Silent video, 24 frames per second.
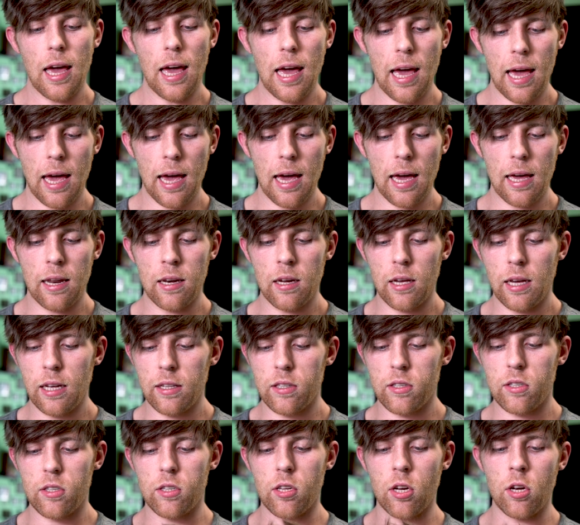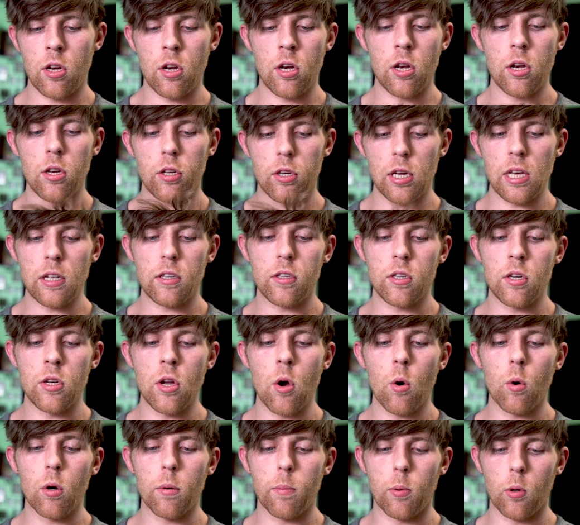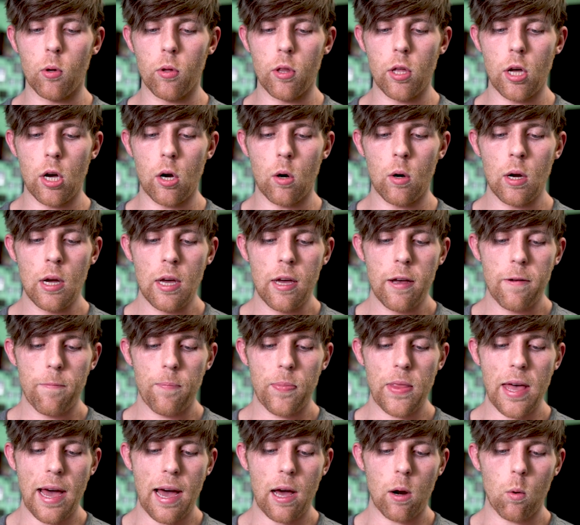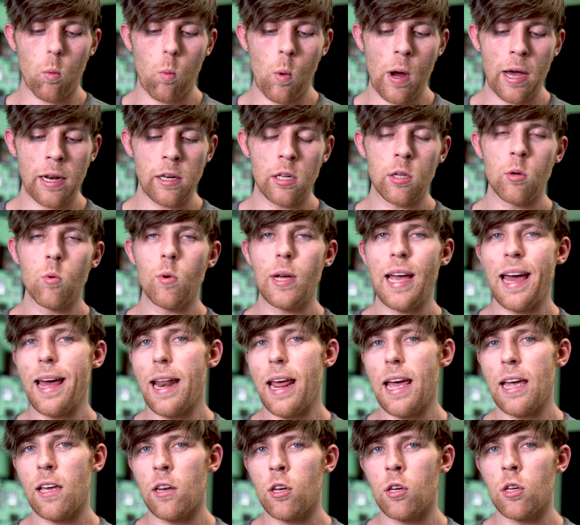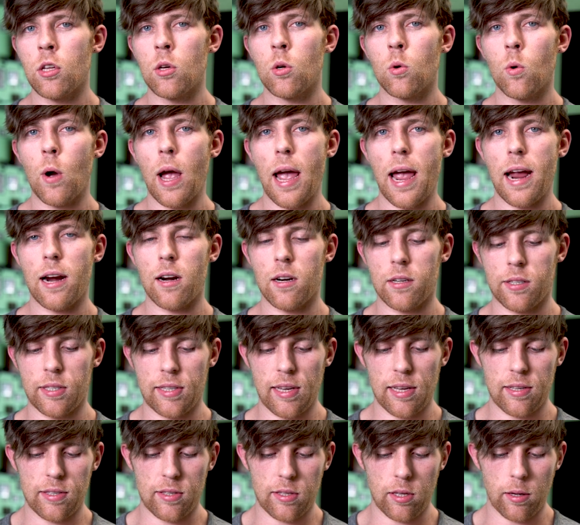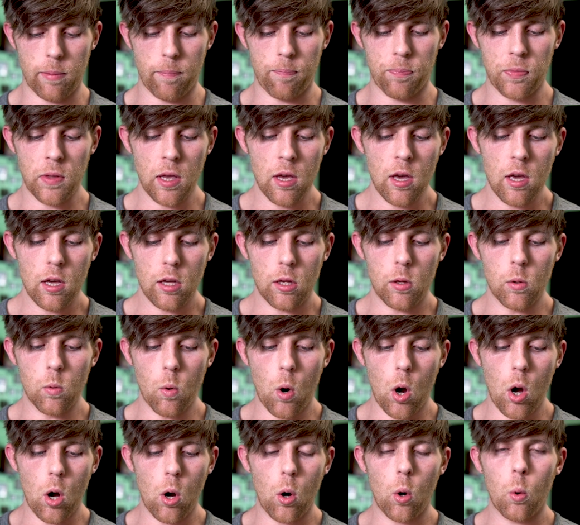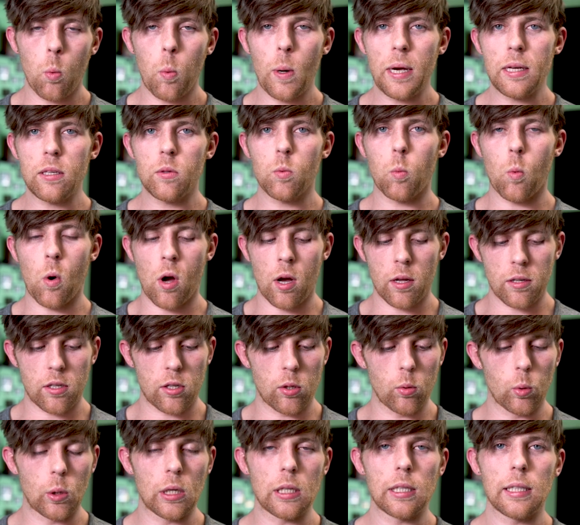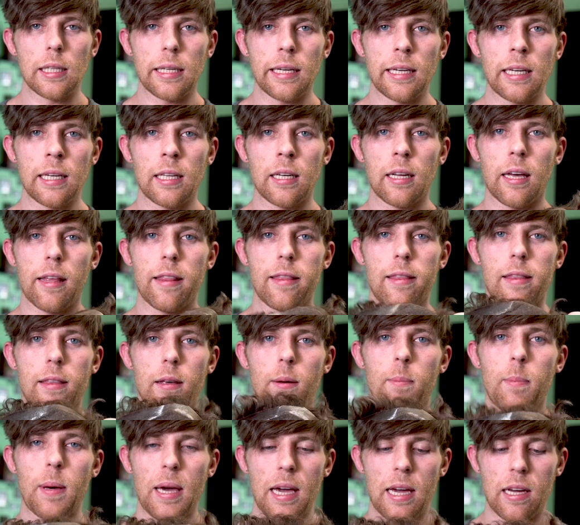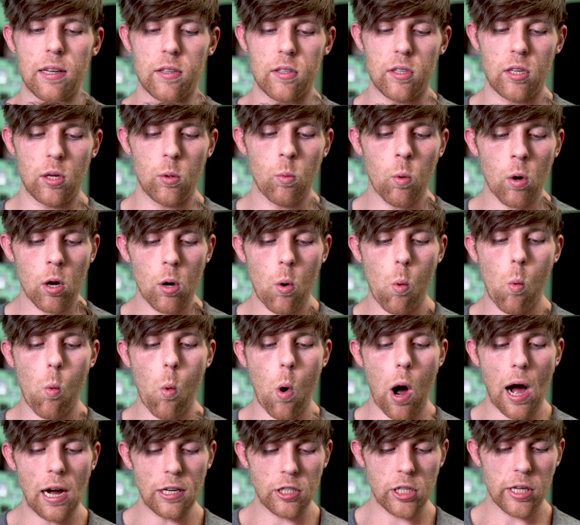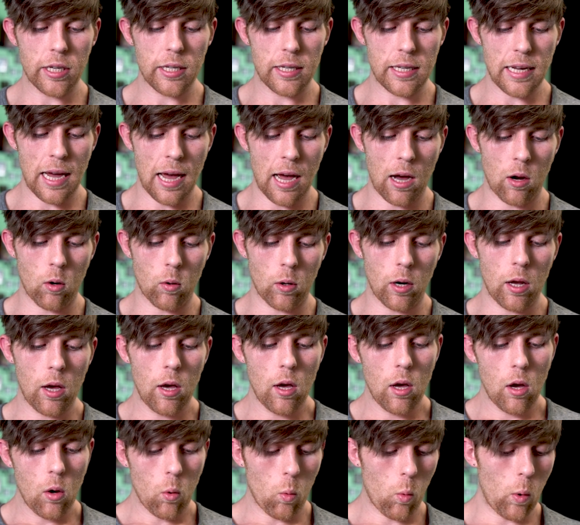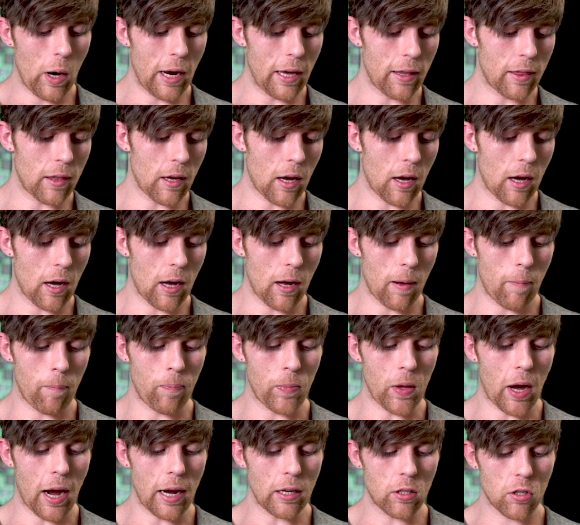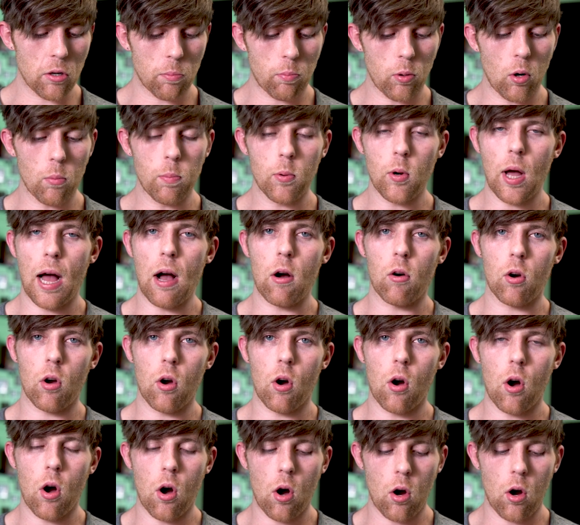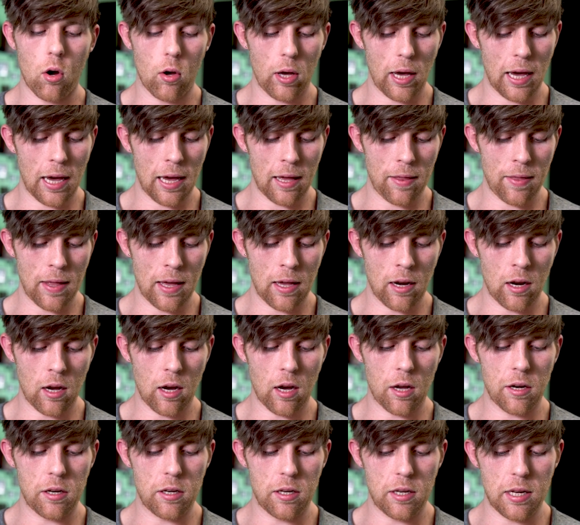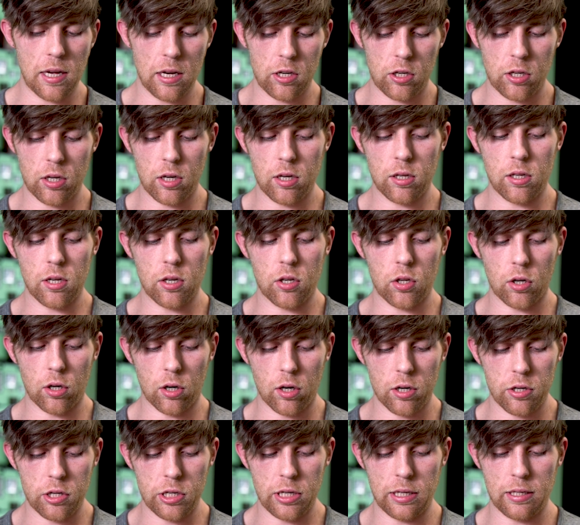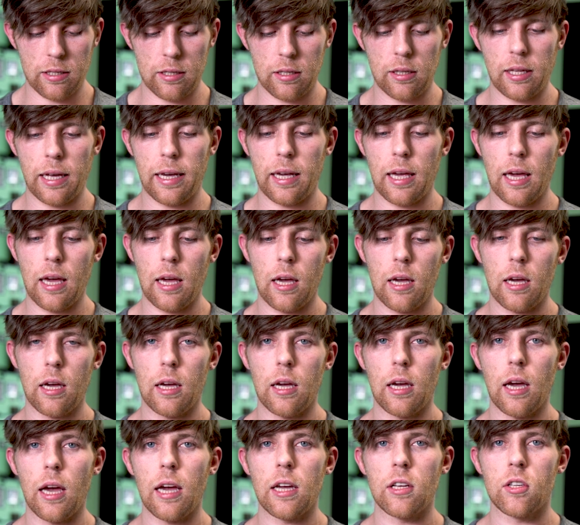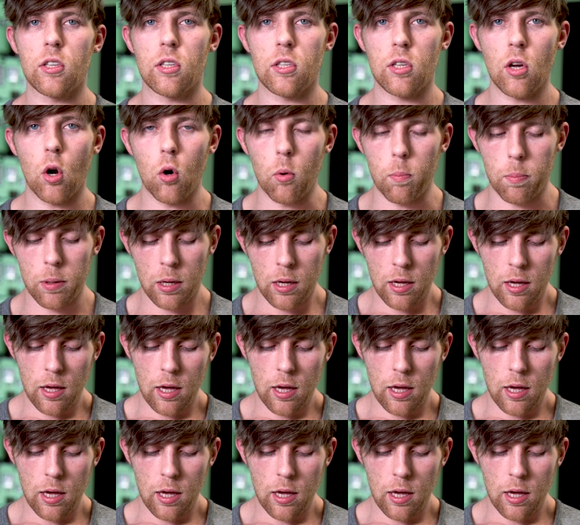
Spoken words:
And it's notable though that when you get a new hair system, you always want to clean the base. You want to wash it down with isopropyl alcohol and then a dish detergent like a soap.